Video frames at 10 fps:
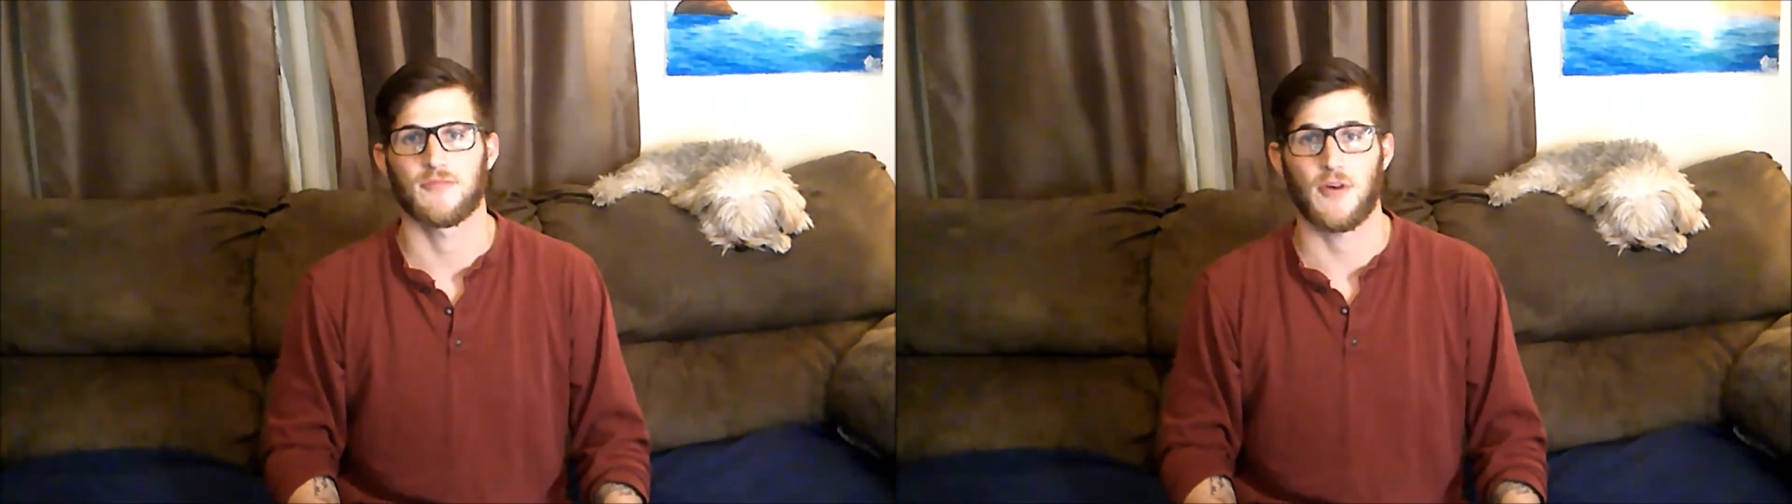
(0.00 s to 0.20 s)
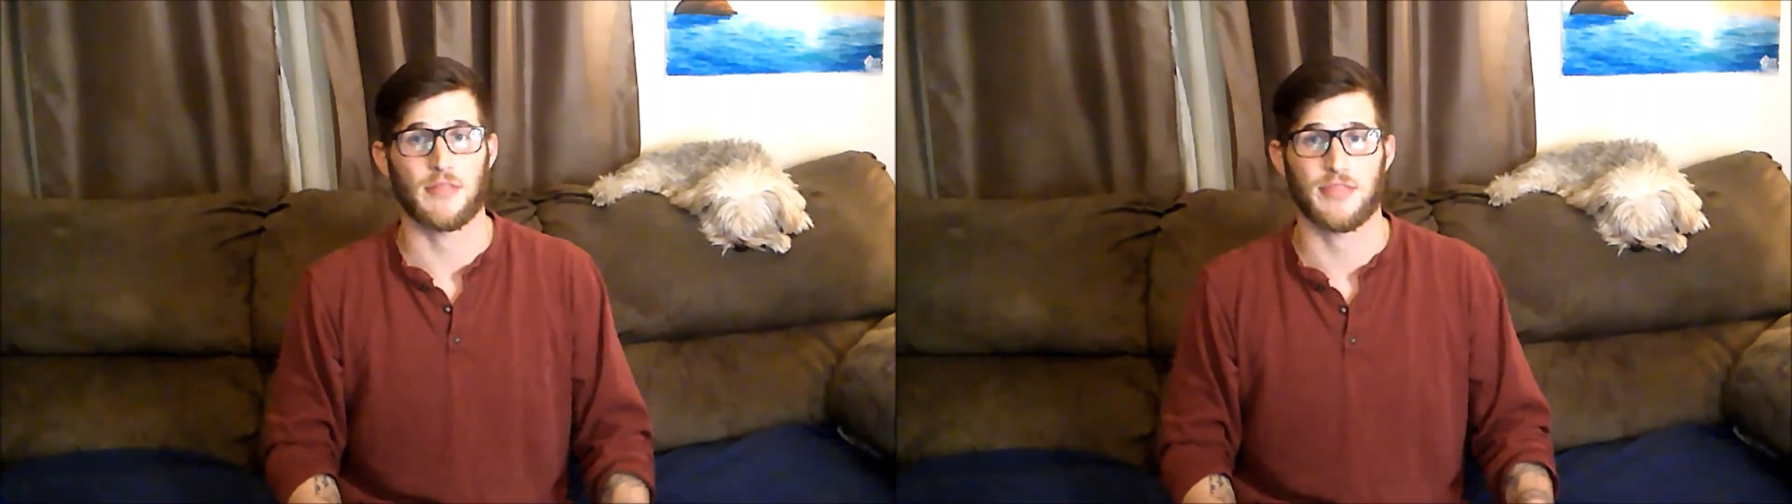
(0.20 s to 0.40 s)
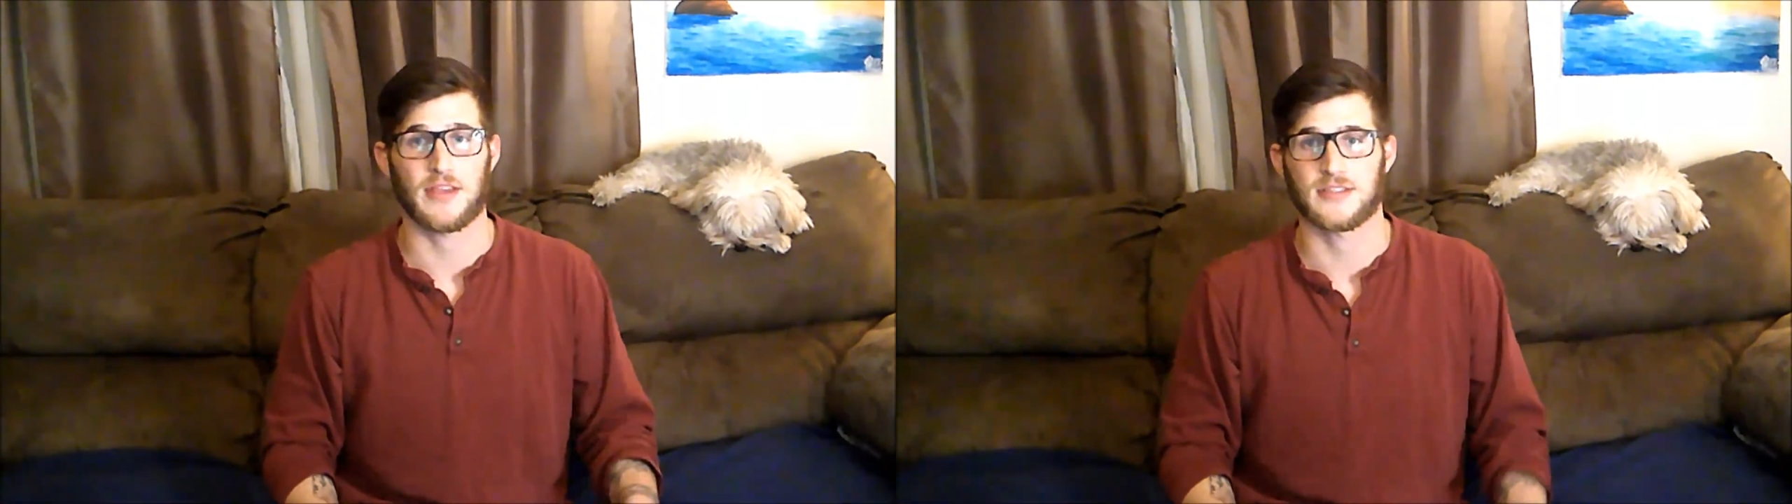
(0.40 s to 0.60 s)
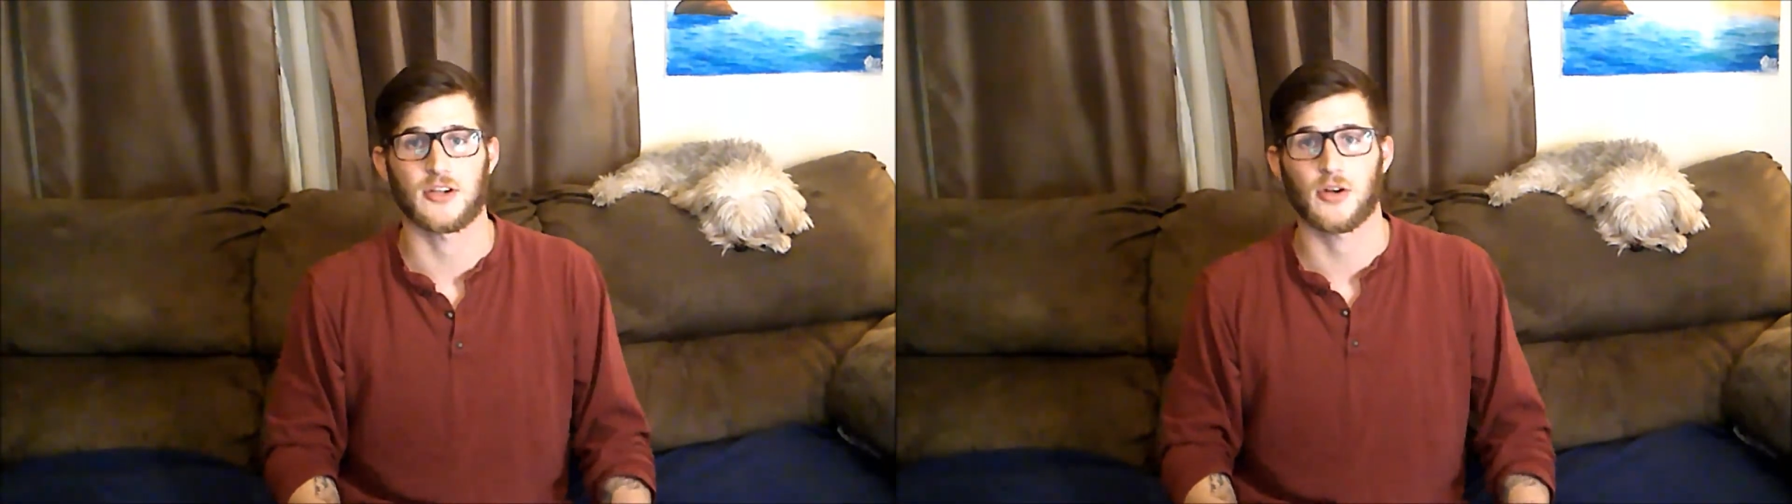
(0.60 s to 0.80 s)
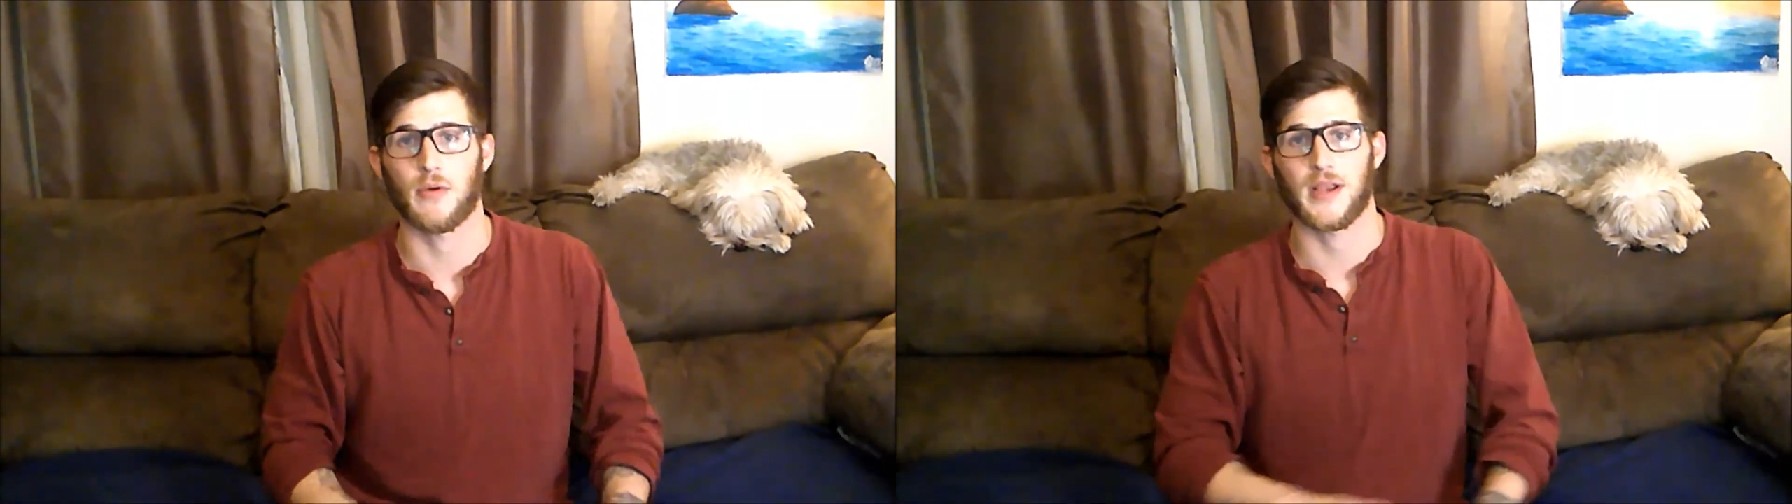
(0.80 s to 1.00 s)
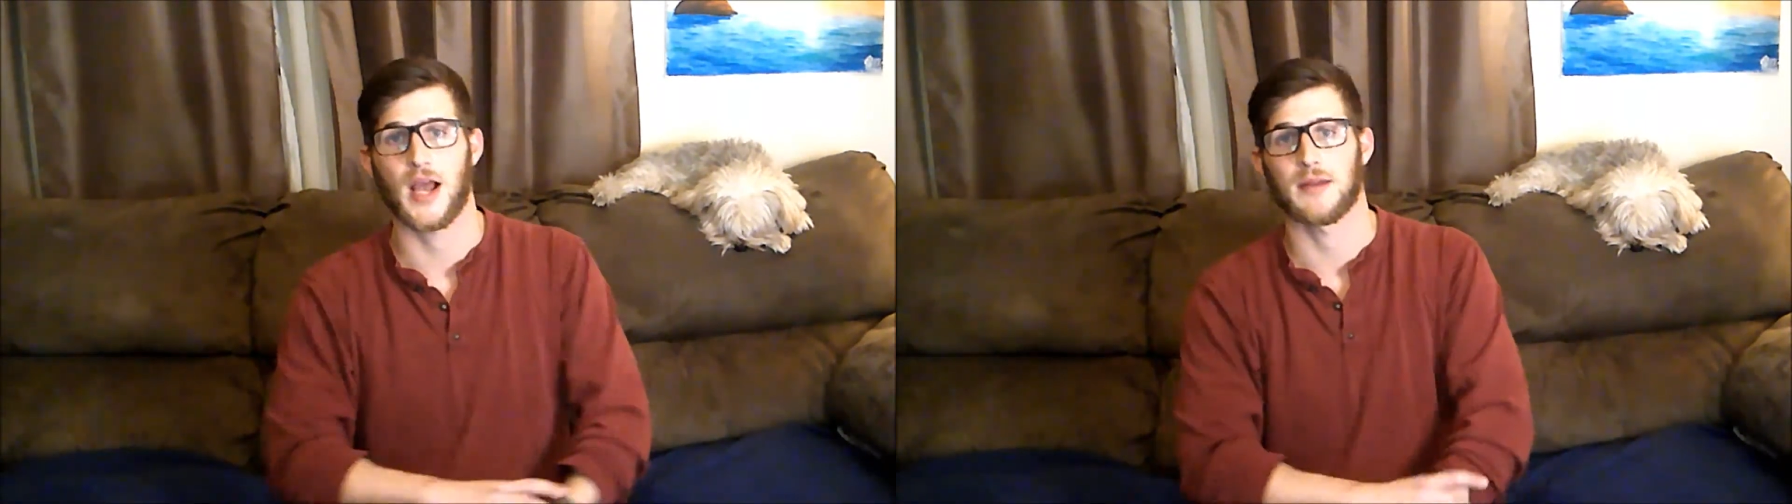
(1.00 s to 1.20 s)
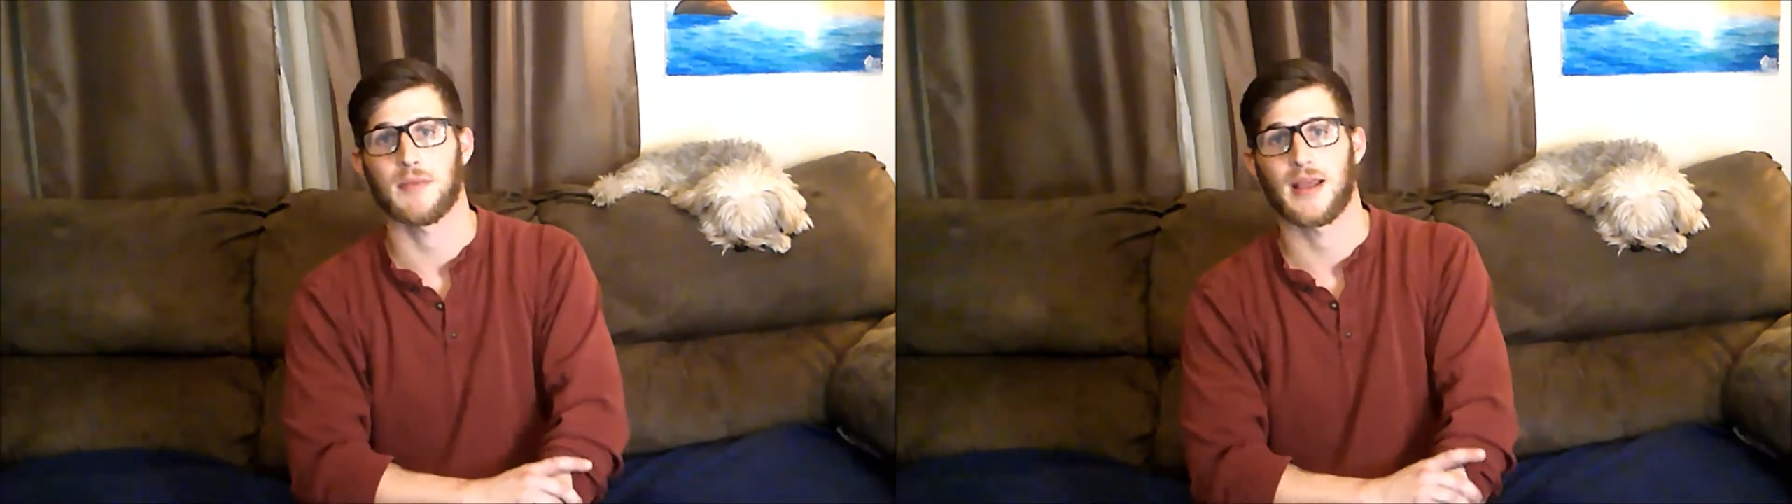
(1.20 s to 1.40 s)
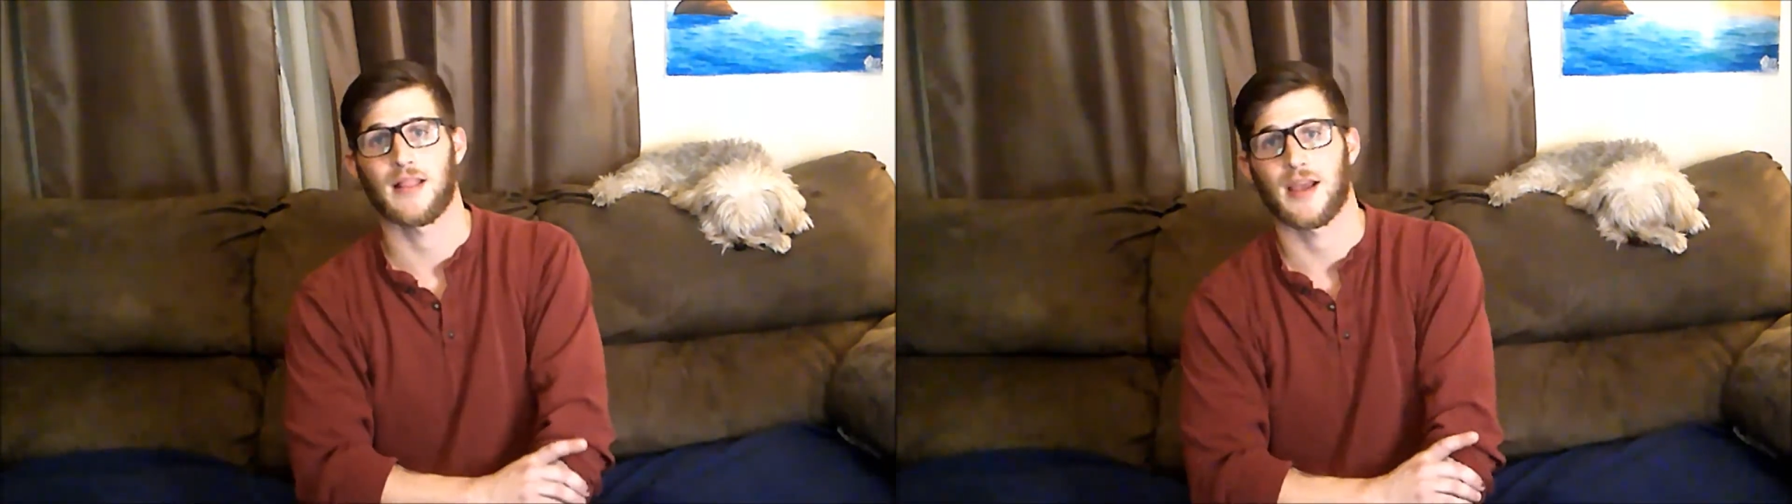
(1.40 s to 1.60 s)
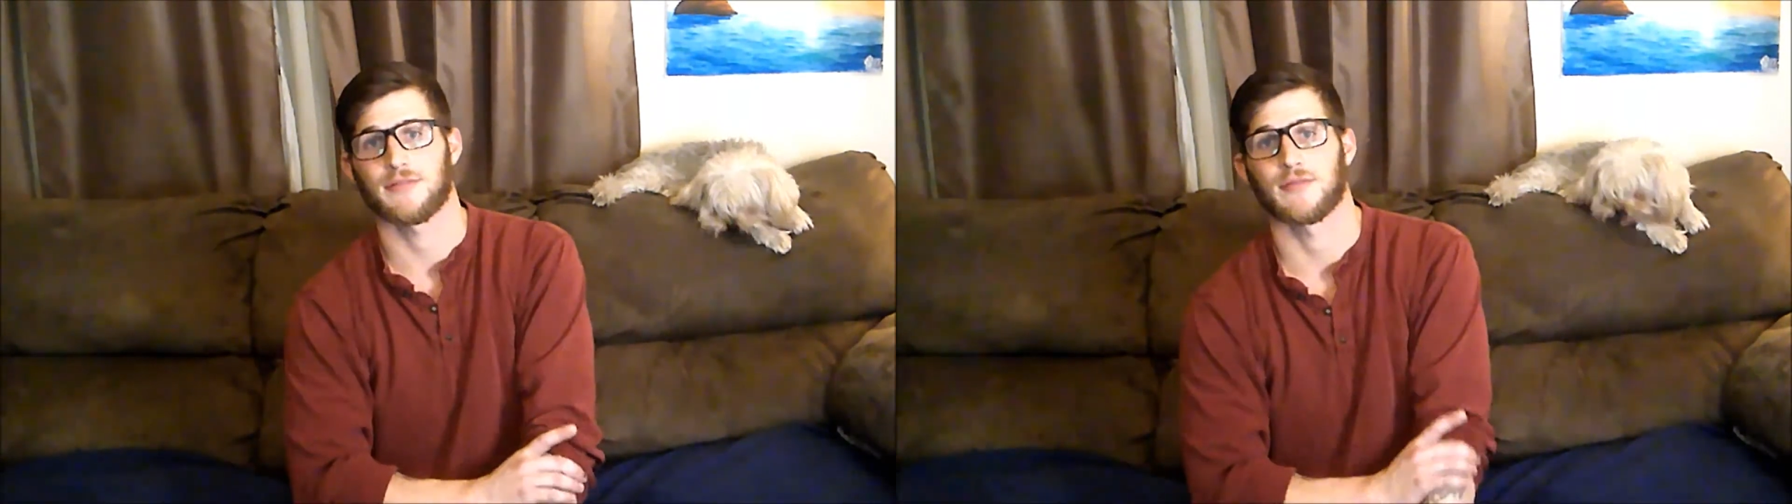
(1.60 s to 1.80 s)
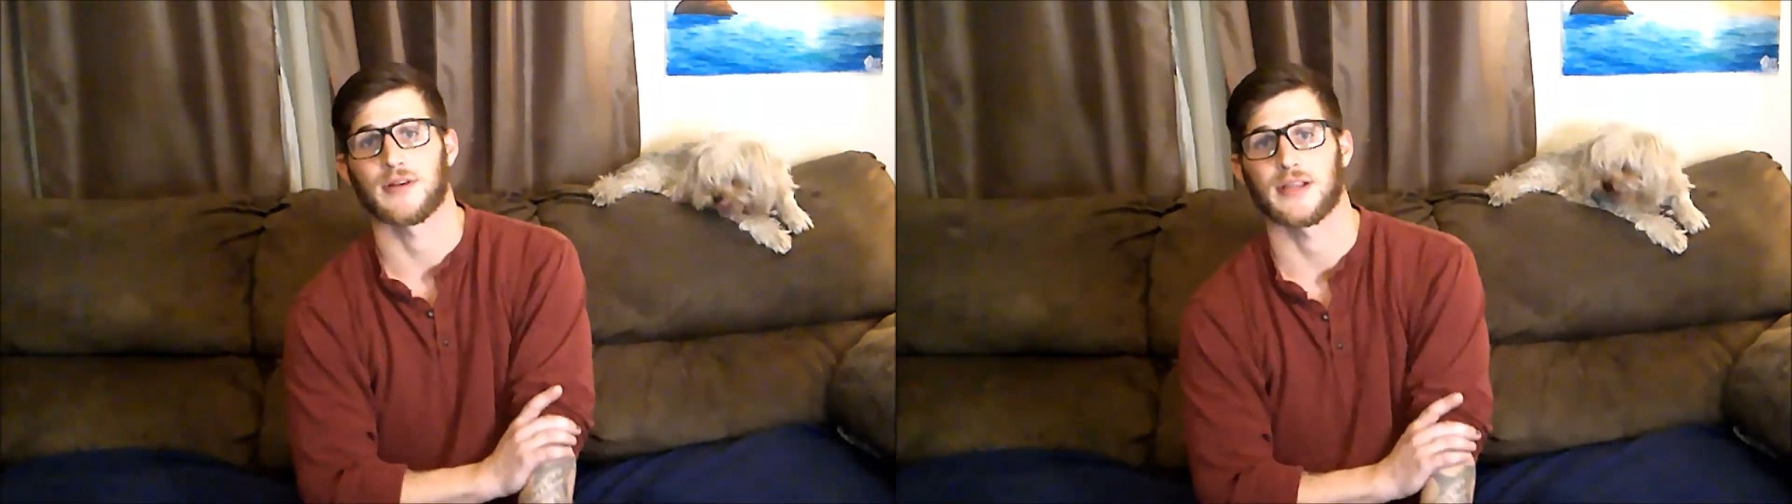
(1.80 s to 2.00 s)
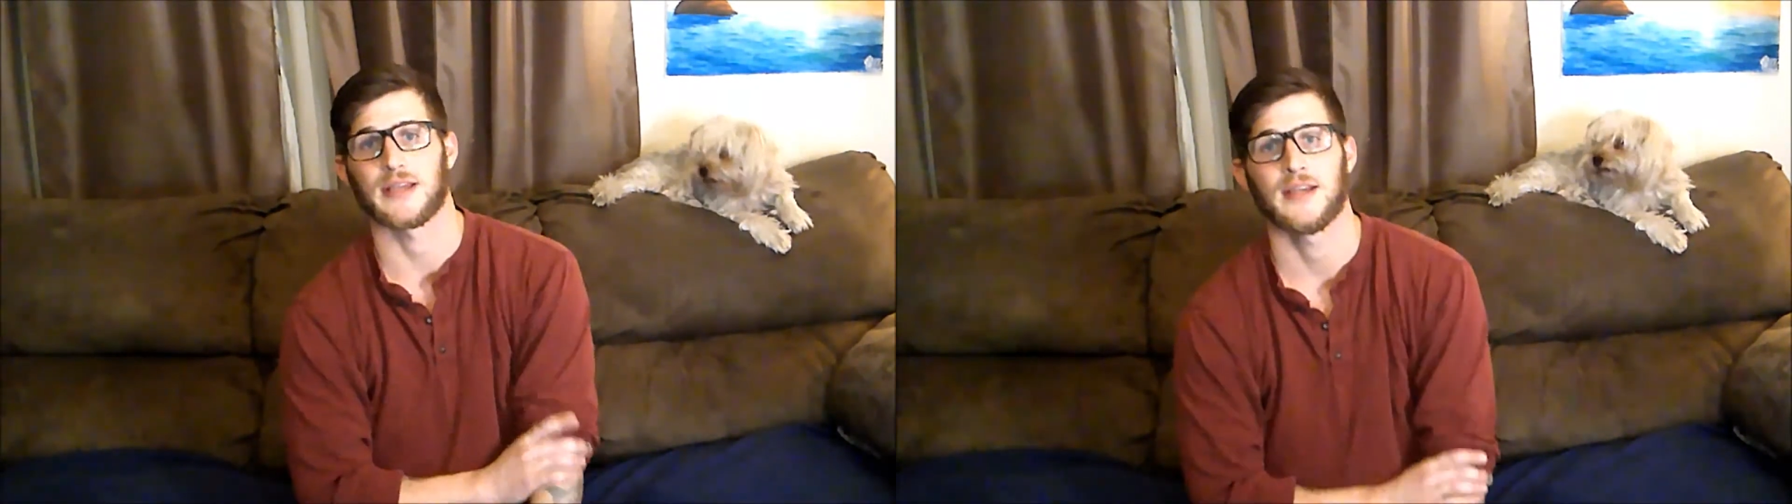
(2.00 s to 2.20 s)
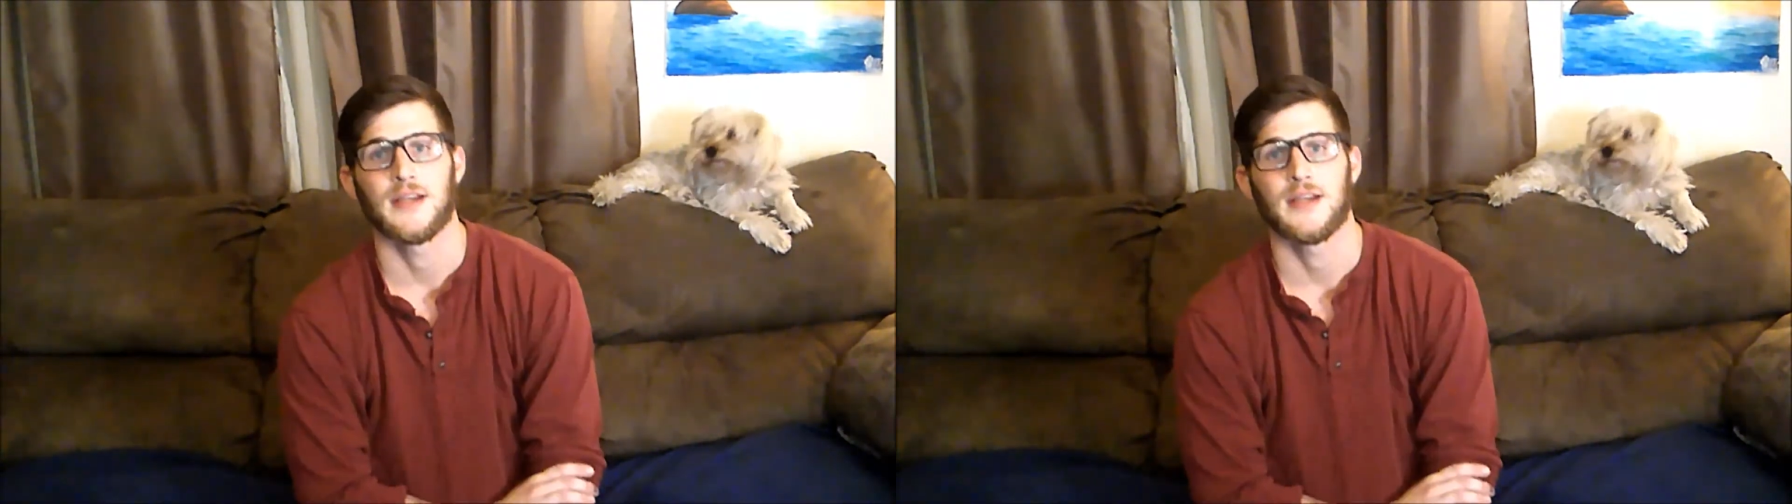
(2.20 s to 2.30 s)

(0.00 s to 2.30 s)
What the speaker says: fun things that are going on in my life, really.